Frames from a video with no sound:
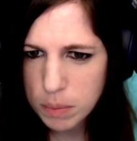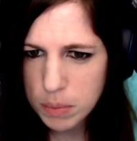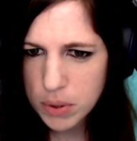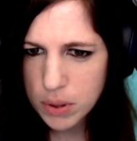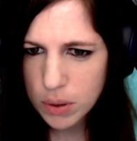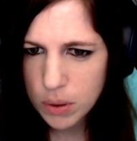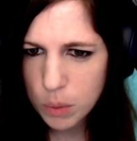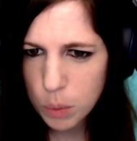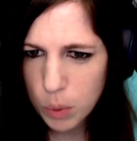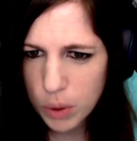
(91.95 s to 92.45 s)

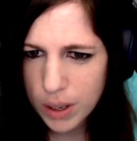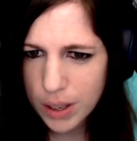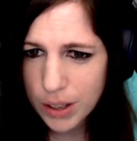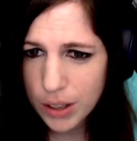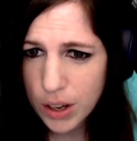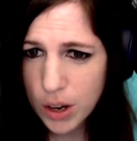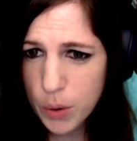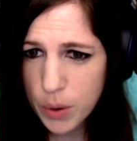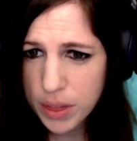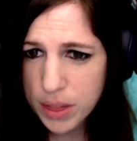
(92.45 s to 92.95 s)
So we're going
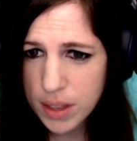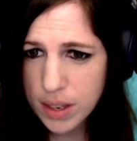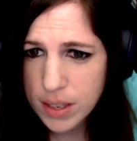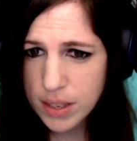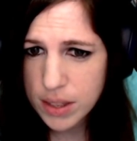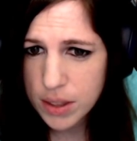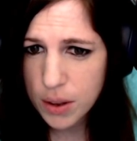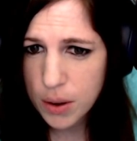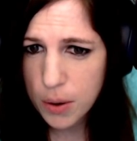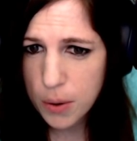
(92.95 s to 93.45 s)
to go with this
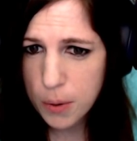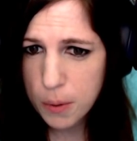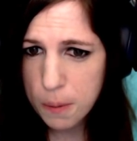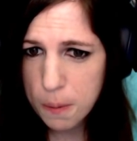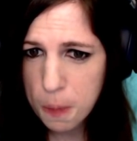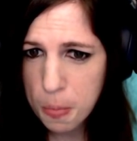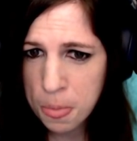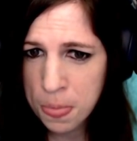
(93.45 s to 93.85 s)
though,